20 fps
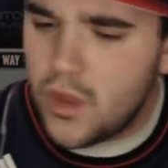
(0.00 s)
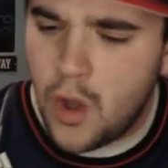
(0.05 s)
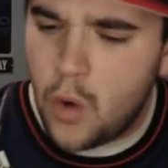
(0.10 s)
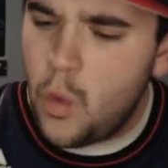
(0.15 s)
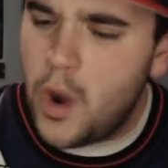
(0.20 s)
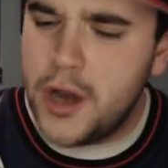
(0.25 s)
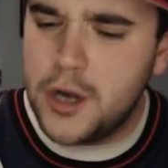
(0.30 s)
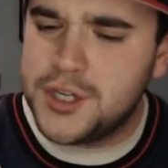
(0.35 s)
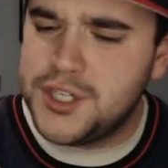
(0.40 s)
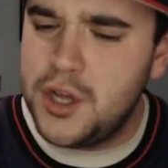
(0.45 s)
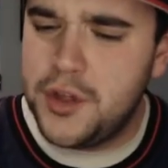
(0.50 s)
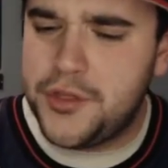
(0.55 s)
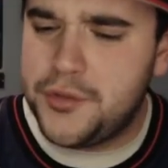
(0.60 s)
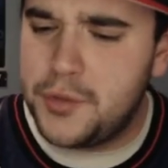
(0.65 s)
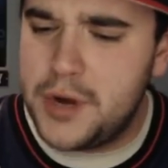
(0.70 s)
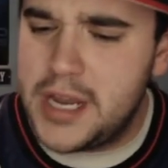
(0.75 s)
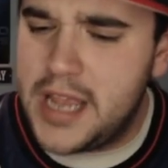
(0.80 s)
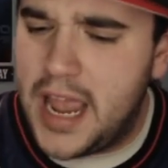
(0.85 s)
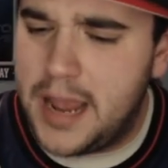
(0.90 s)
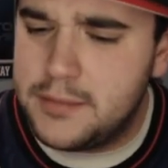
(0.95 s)
Well, you're still
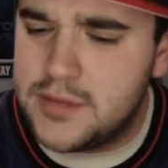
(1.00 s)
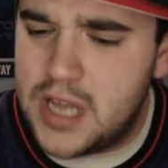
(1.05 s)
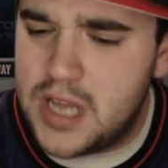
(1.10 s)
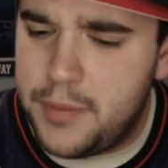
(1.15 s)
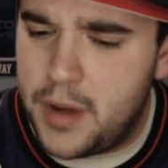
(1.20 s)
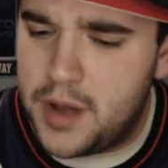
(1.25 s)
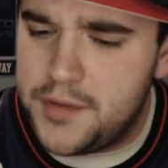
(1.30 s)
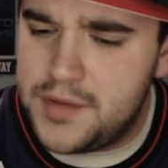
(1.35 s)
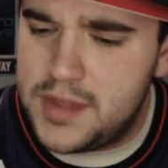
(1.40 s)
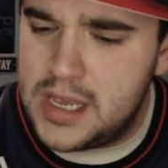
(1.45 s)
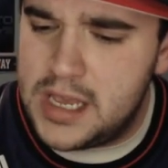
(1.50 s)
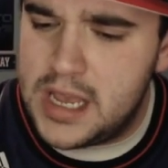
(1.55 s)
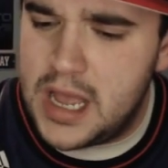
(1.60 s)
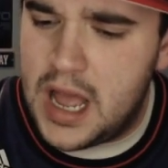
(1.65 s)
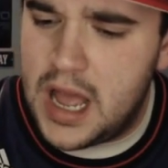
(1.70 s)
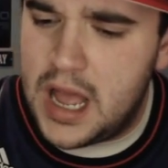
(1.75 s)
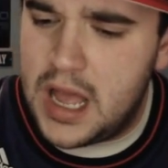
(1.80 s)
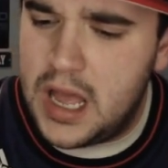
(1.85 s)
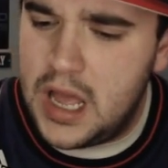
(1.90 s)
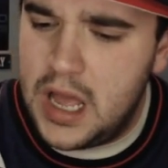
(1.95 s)
3 games up on
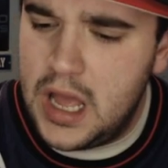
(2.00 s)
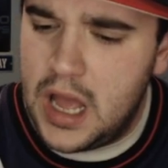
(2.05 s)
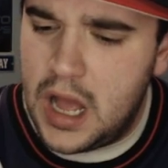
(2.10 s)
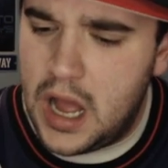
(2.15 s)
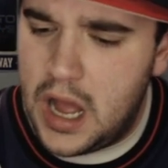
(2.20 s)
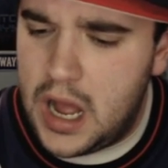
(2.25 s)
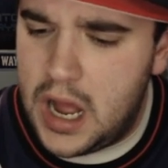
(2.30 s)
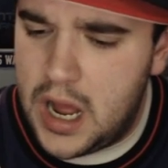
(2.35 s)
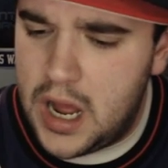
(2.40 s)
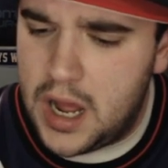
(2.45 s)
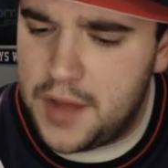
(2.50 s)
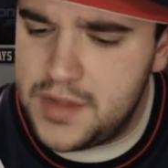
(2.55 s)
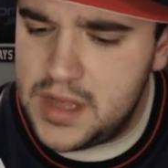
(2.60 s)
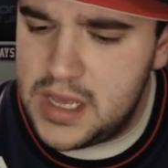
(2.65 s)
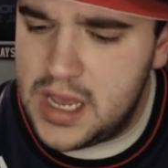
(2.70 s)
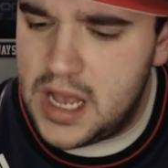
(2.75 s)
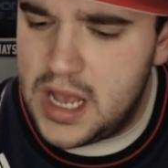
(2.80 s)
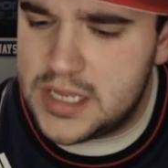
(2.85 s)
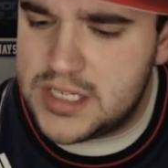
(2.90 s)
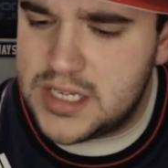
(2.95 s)
the
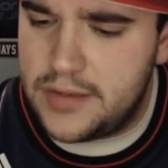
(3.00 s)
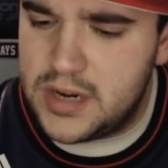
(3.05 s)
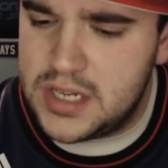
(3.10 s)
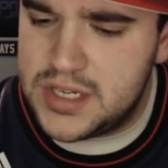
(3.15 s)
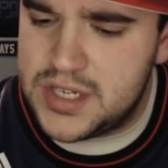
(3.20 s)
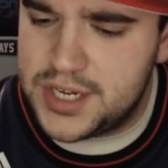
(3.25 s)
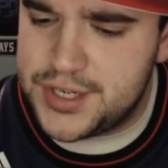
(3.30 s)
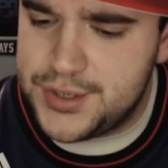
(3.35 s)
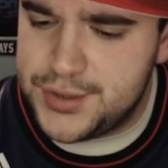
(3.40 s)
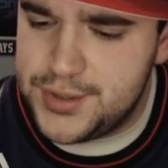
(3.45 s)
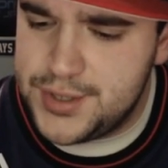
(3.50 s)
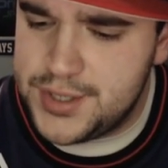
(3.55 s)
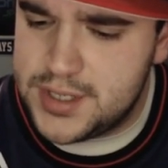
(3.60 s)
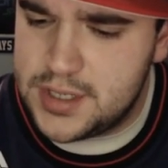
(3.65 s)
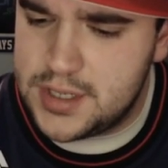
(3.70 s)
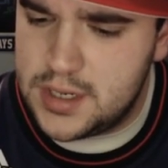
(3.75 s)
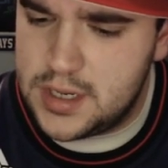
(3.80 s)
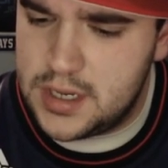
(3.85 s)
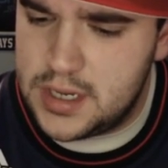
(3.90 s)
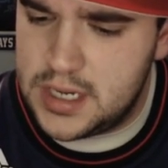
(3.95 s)
76ers.
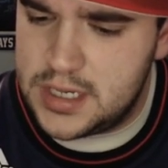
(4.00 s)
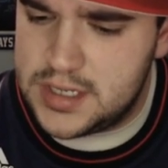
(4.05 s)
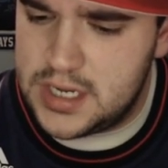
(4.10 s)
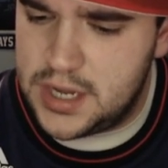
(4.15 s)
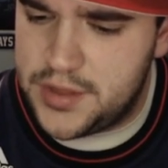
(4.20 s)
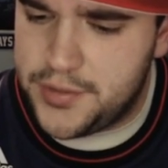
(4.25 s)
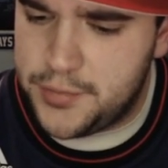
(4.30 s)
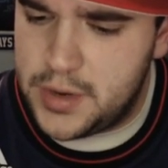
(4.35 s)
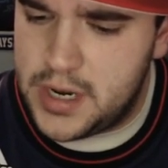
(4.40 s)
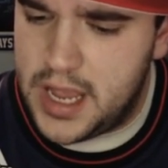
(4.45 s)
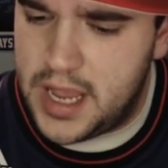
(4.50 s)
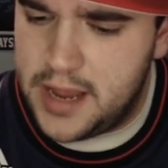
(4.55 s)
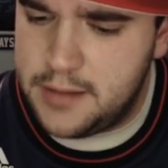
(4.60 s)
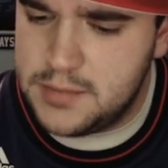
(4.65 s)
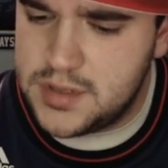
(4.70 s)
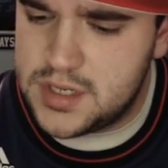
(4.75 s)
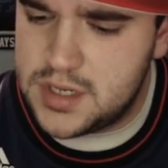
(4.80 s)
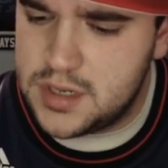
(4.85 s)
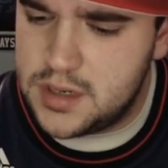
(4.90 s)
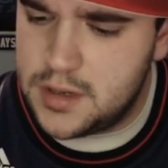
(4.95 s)
Isn't it 3
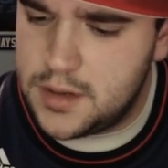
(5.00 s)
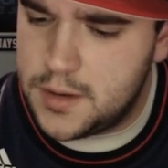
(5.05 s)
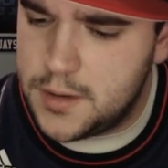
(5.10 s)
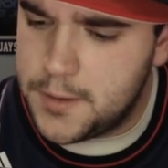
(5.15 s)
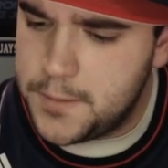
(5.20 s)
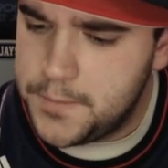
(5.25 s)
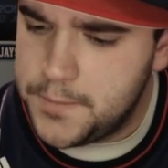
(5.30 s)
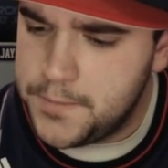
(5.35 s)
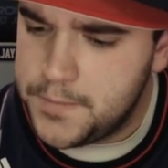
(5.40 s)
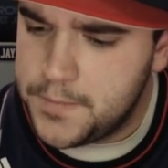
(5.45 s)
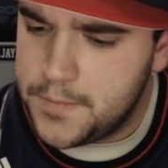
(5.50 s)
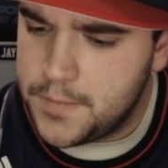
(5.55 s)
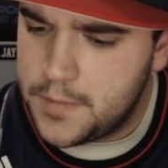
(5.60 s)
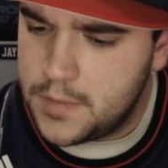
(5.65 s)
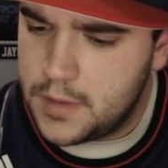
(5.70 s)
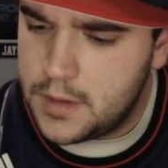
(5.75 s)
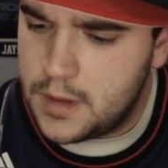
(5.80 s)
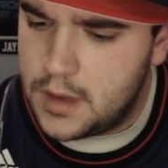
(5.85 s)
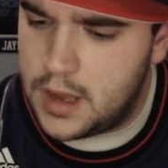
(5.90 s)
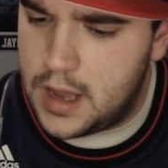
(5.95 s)
games?
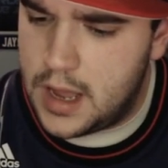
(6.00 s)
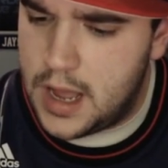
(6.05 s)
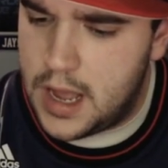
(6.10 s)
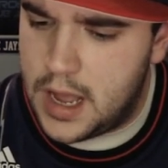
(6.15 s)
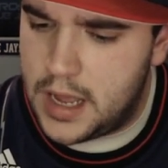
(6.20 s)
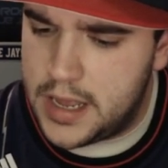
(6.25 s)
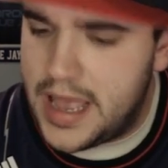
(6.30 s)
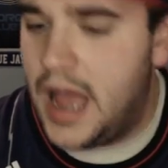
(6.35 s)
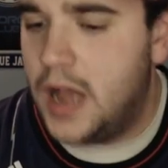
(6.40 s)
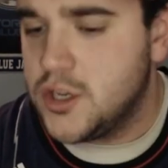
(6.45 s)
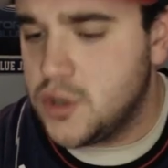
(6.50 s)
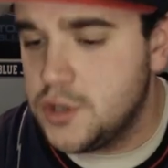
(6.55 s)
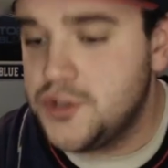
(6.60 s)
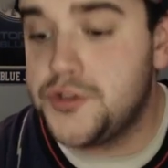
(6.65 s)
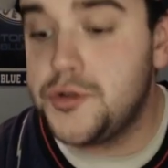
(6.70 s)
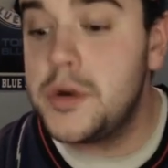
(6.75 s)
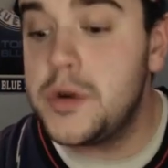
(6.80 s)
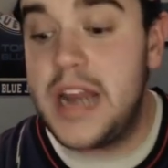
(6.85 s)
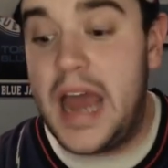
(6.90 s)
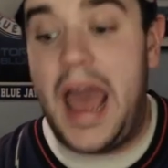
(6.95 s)
So it's
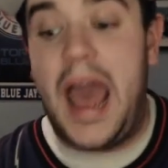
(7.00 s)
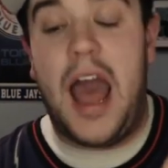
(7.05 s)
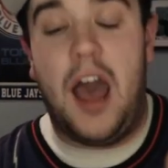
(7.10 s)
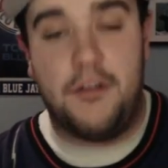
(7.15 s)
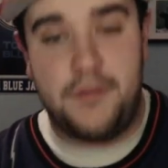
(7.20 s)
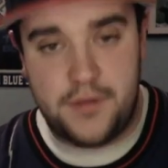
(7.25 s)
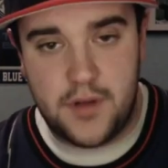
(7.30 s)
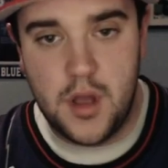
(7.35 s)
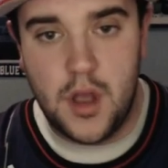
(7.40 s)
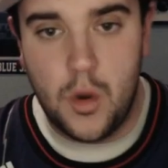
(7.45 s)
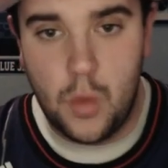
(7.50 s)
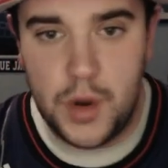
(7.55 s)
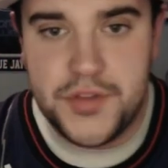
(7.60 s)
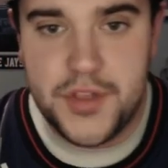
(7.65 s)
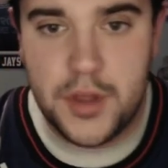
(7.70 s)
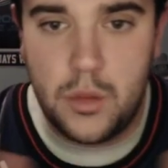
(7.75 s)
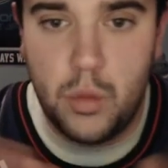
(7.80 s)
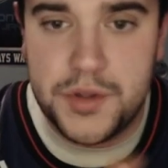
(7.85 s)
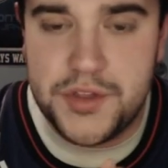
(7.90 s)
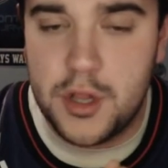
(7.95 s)
3.5 with
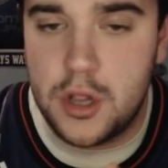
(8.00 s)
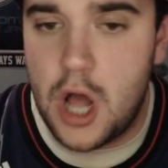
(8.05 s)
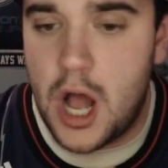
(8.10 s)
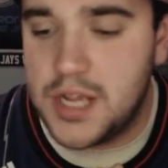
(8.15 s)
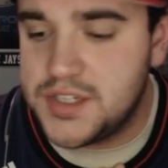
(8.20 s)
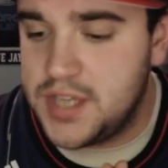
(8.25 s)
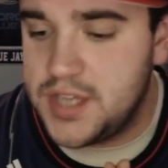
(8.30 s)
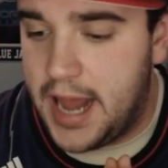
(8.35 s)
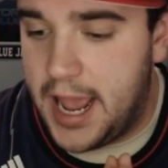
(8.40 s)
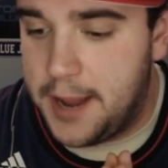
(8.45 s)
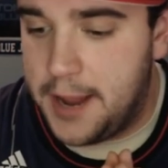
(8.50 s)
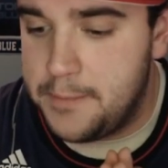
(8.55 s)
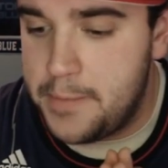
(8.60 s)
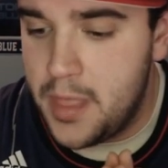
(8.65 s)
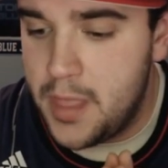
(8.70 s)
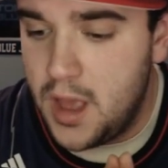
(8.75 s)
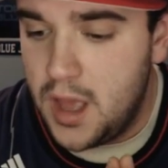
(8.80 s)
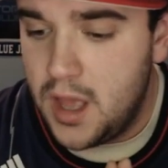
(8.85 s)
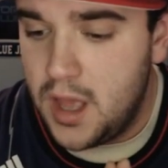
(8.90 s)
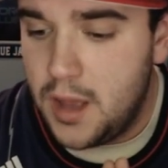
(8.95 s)
the loss today.
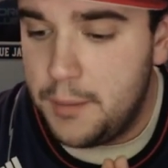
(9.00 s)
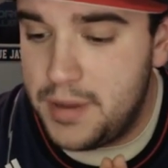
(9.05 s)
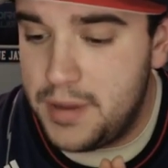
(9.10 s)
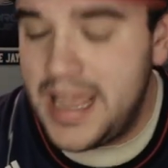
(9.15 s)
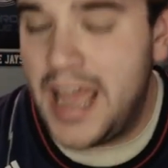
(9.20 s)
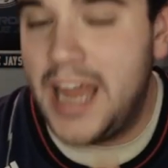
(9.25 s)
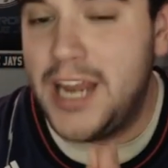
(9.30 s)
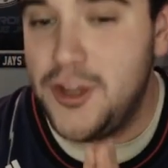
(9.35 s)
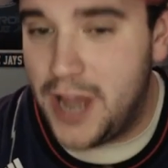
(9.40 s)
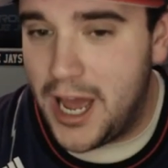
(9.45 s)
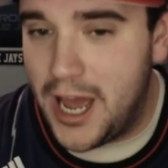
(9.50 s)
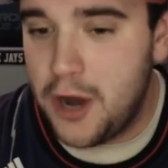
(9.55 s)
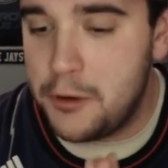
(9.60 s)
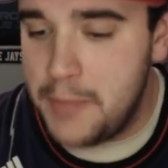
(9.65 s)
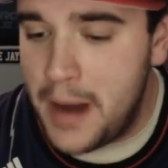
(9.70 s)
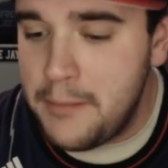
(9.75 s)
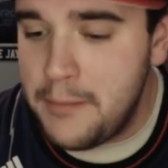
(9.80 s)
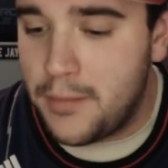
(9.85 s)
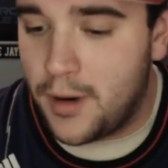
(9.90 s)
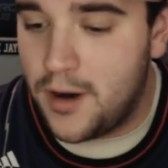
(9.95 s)
But again, you got to
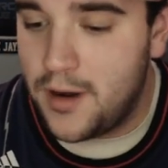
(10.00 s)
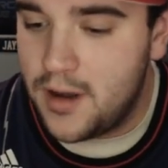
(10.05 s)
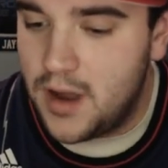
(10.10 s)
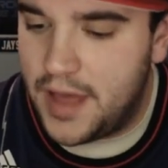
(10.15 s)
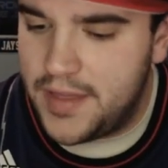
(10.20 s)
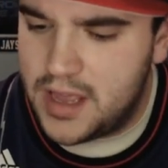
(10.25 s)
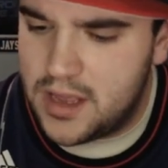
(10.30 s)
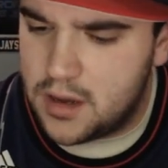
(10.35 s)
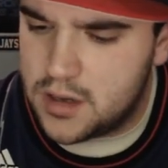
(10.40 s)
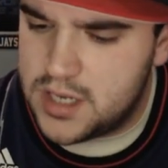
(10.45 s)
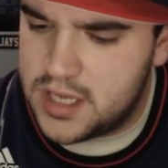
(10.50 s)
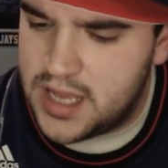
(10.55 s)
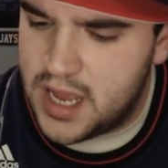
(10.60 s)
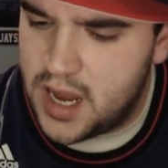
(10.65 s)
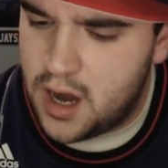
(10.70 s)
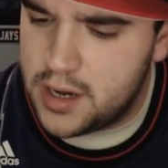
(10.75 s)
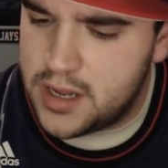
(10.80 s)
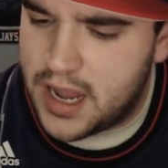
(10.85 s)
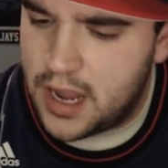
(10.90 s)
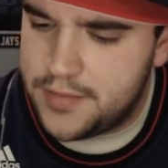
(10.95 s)
remember, I think, did they
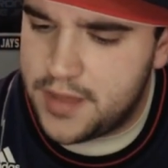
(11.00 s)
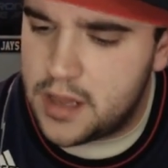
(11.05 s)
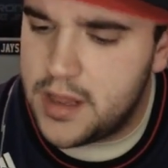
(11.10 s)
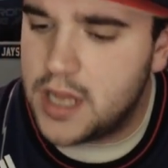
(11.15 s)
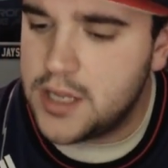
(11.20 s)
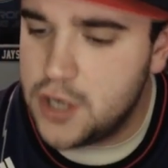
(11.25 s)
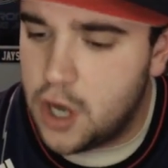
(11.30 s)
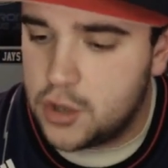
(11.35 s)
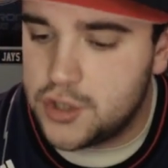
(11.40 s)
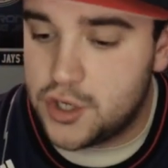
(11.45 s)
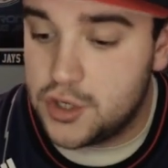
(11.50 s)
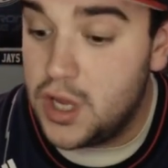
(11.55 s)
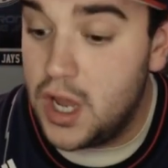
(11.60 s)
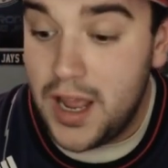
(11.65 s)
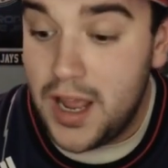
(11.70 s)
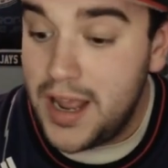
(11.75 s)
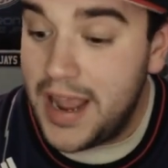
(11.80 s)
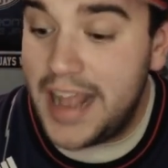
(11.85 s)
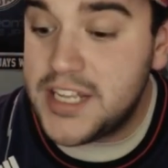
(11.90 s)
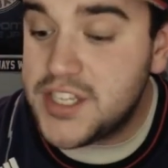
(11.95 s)
already count that? No, so
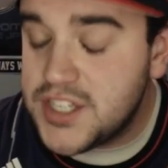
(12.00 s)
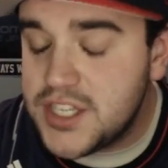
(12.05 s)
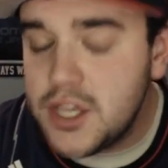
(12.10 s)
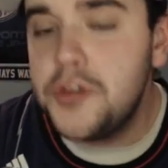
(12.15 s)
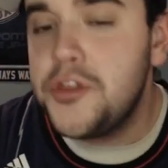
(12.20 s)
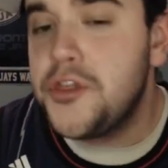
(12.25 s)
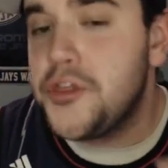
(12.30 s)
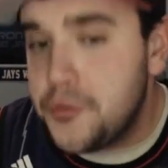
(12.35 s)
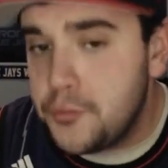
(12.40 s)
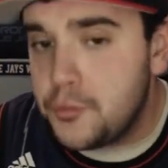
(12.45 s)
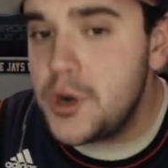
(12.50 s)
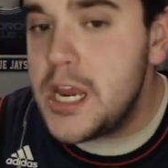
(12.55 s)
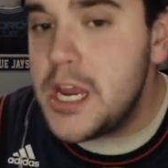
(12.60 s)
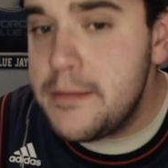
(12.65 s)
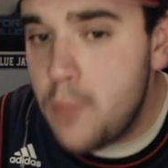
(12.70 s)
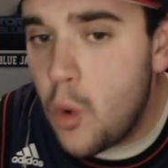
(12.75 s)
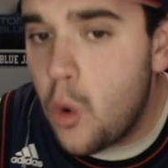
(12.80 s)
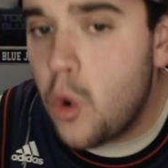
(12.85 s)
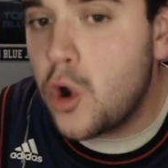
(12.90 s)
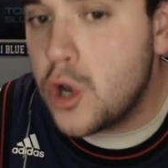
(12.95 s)
it's still 3
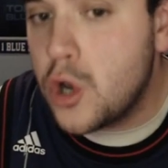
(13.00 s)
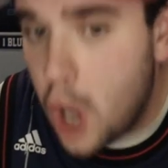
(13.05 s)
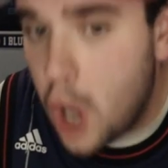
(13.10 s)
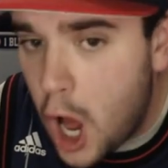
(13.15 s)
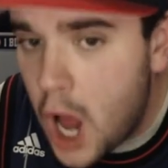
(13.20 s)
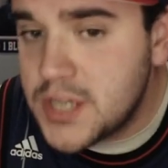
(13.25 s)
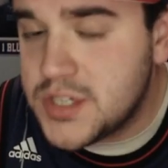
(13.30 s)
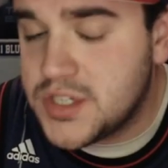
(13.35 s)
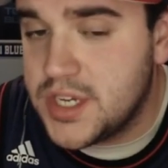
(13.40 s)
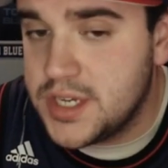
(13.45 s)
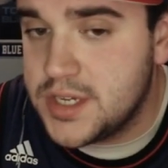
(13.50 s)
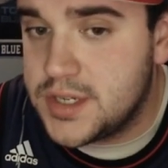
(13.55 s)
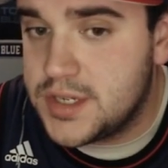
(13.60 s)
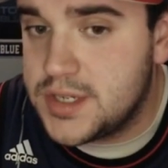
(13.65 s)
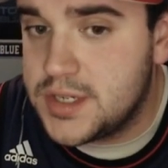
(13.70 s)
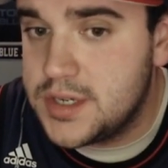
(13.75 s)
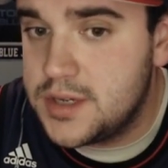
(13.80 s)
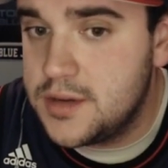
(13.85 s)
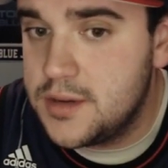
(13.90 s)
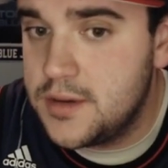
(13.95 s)
more
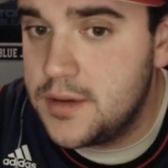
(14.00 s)
losses.